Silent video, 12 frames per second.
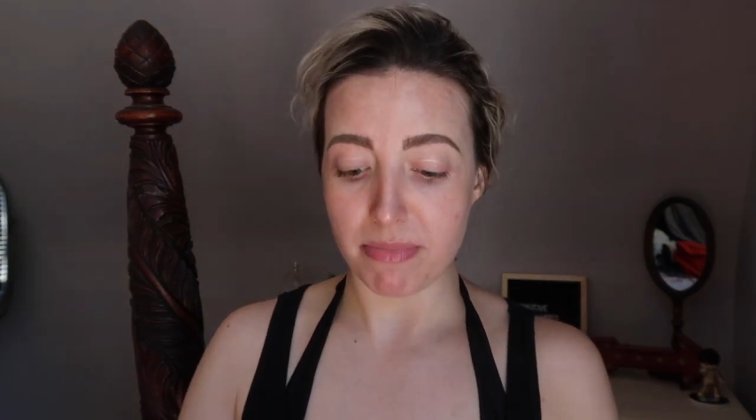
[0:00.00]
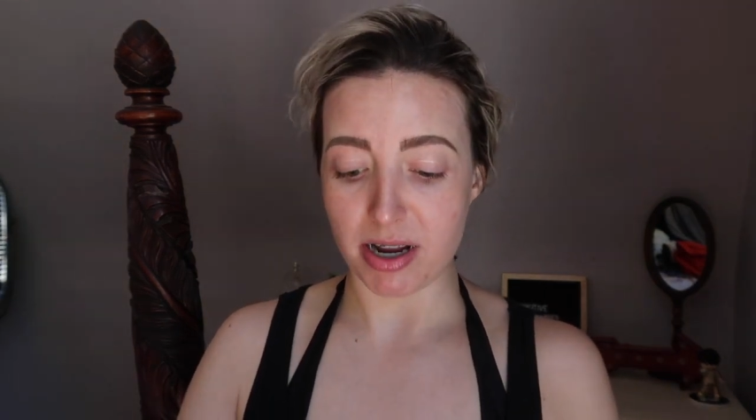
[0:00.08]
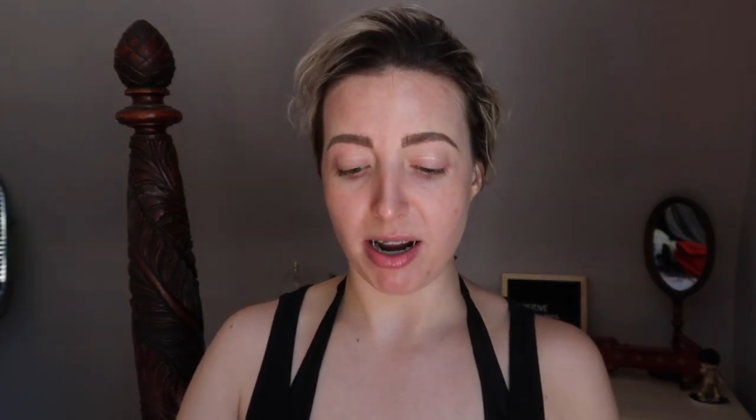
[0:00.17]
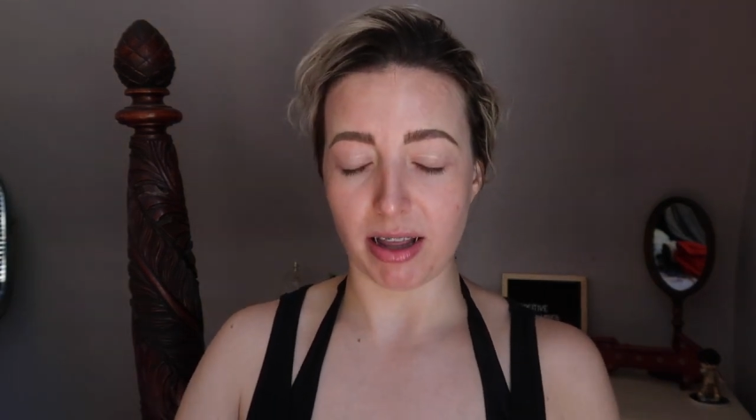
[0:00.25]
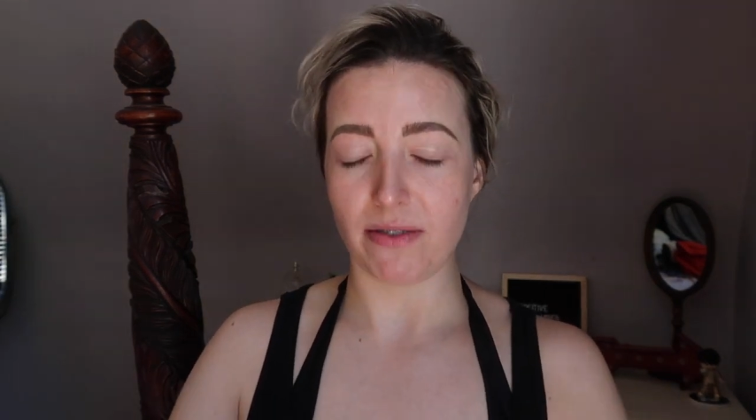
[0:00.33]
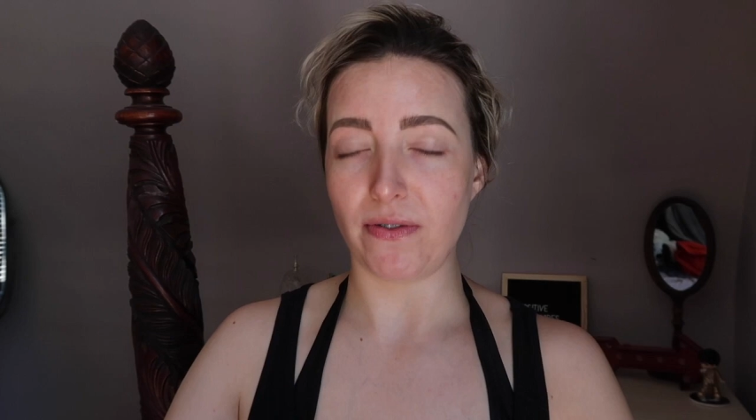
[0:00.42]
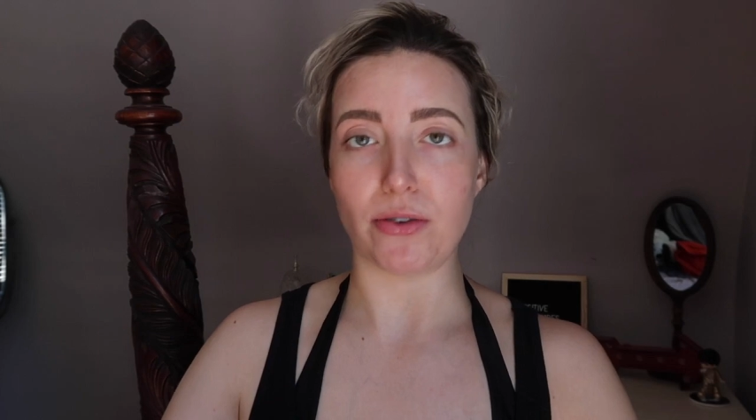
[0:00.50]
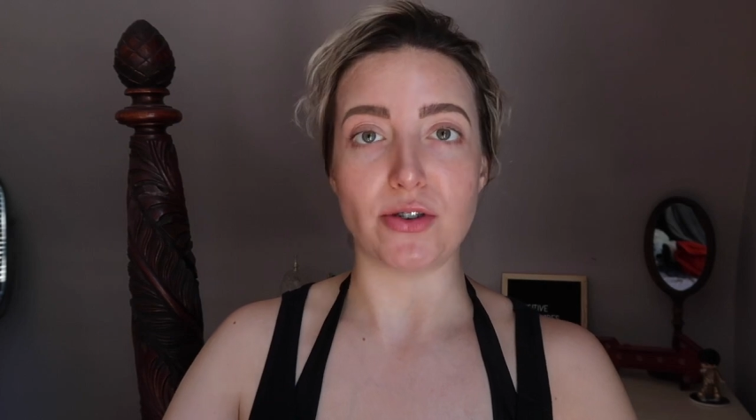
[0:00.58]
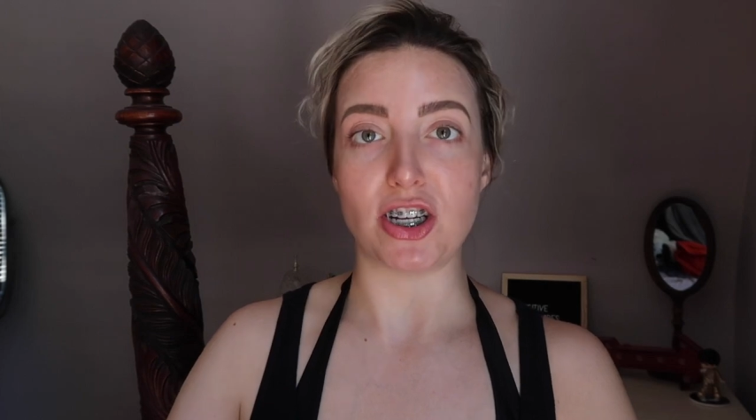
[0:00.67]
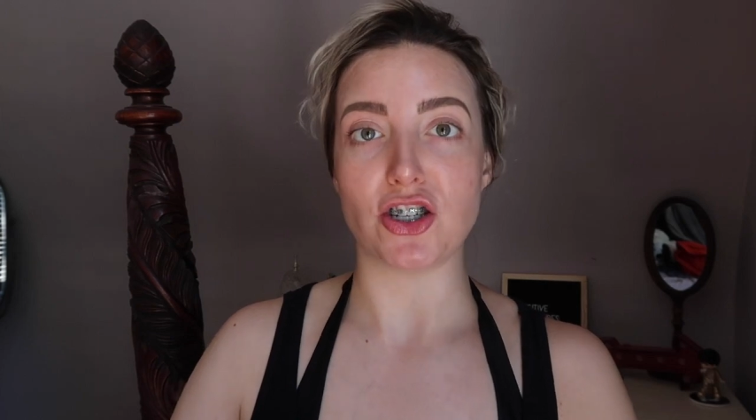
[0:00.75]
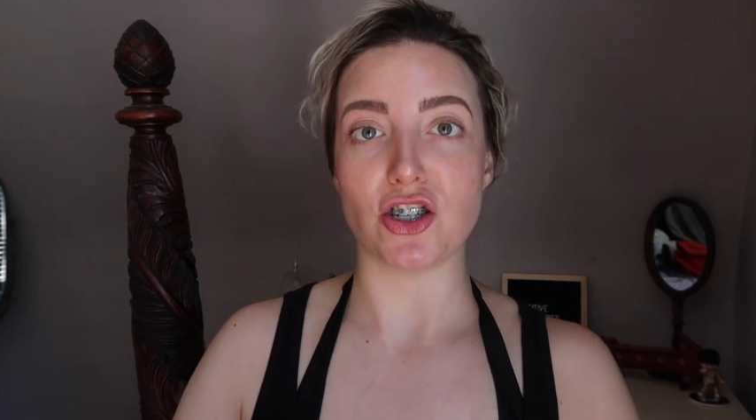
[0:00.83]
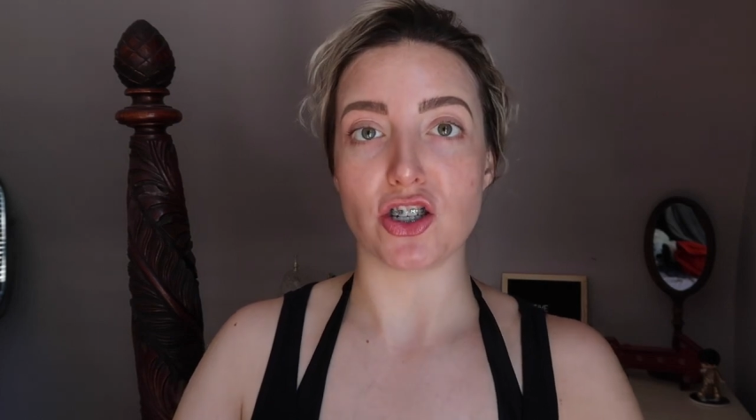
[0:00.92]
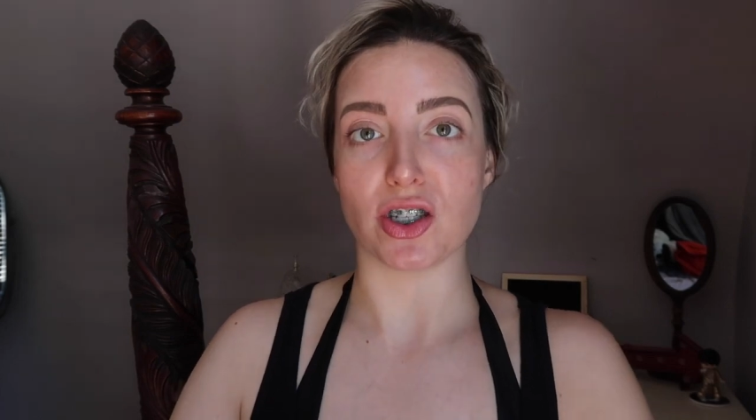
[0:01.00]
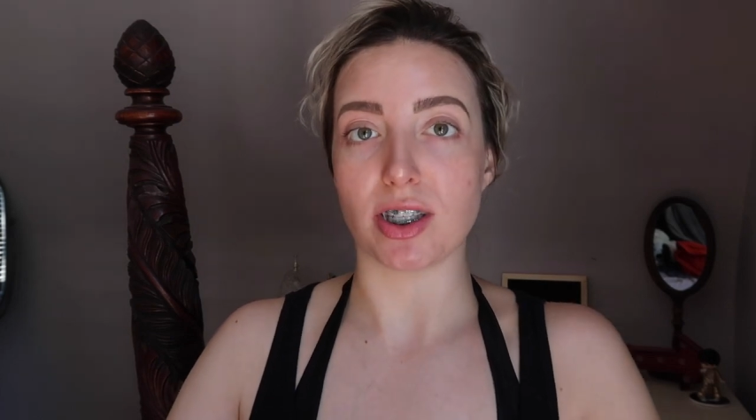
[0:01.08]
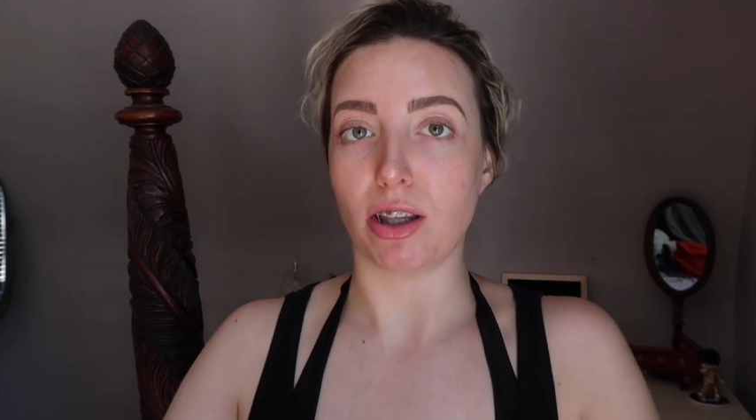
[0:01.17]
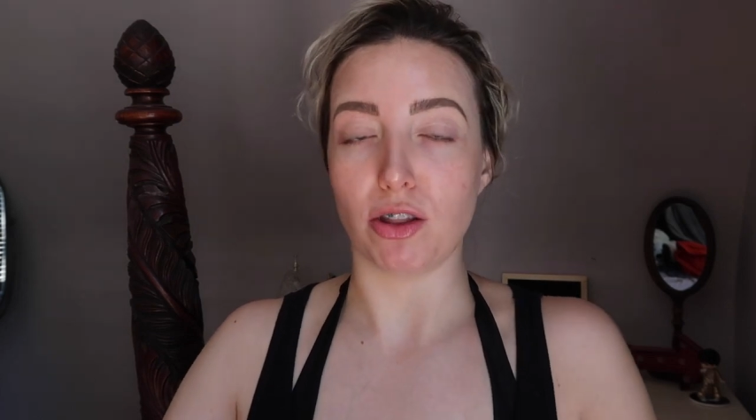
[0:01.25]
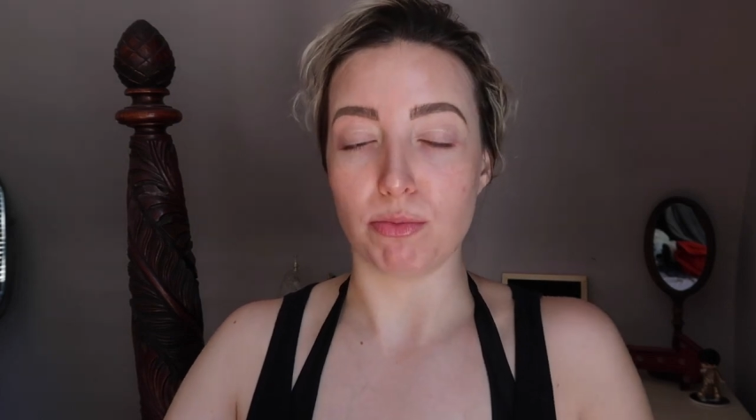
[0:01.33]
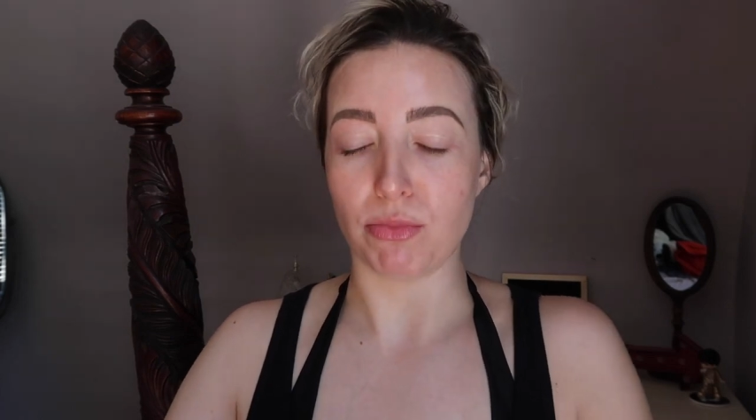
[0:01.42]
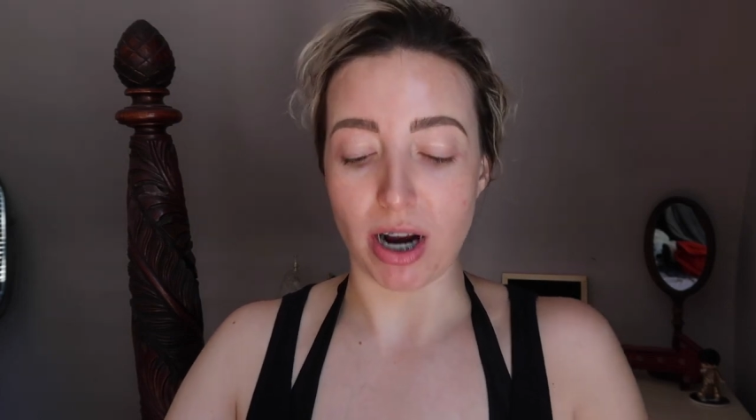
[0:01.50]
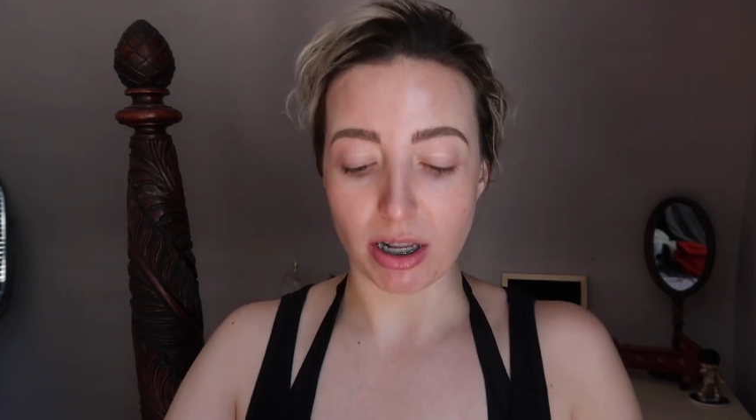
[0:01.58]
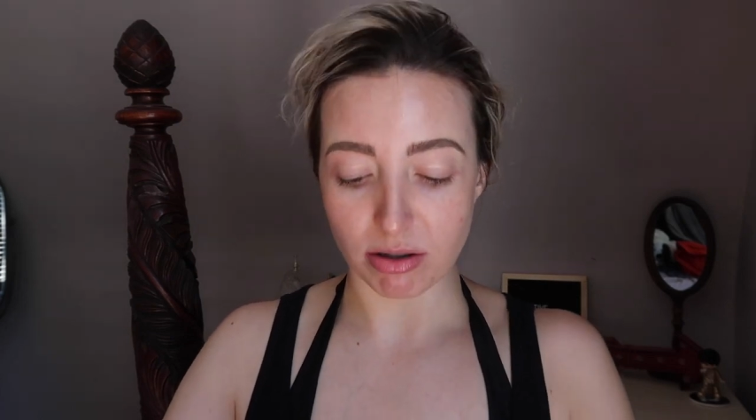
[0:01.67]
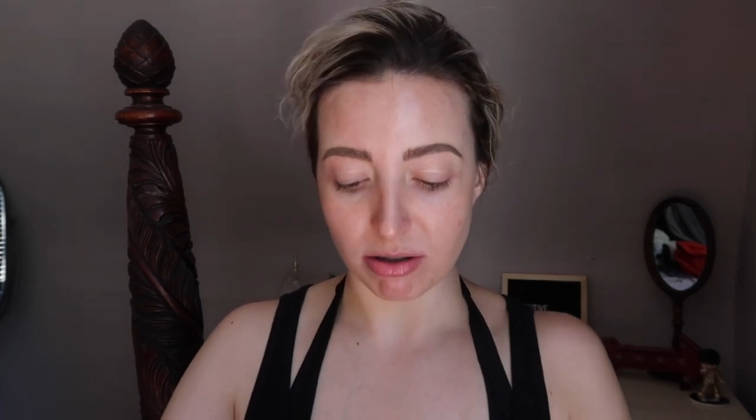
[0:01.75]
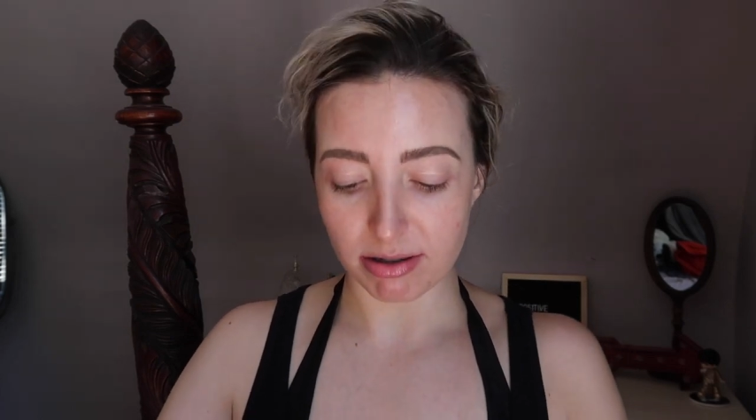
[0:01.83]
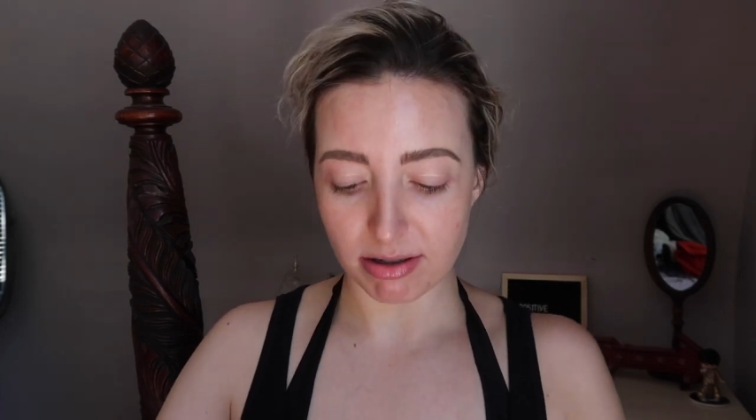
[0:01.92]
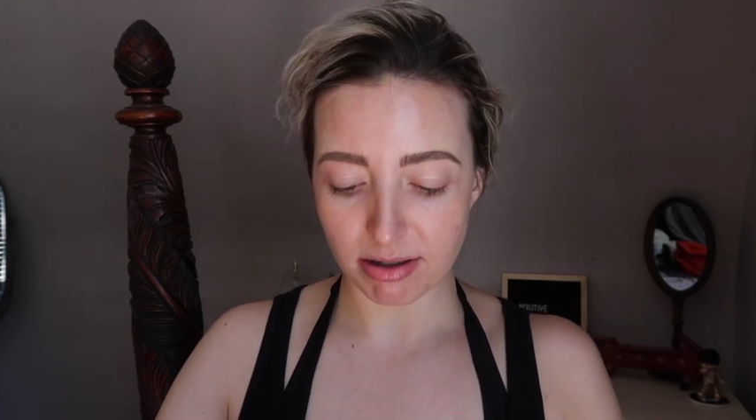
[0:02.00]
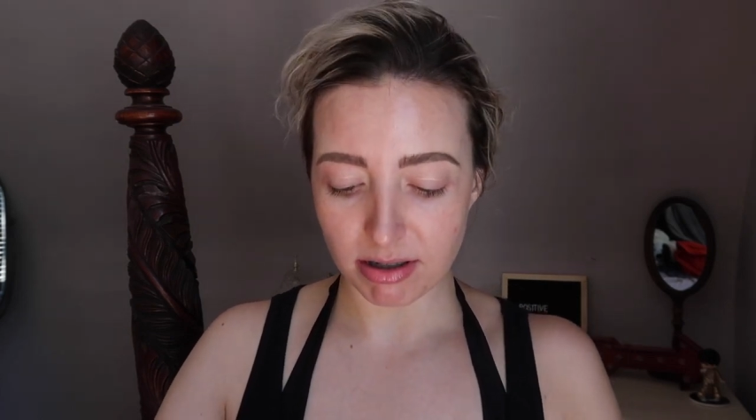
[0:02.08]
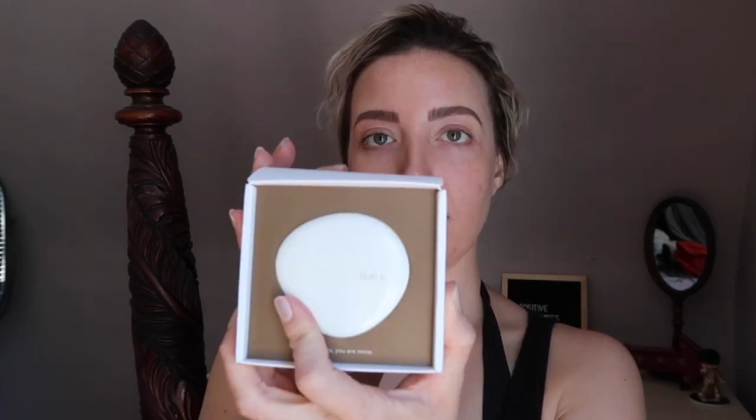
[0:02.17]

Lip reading: but not the foundation, just like the bronzers.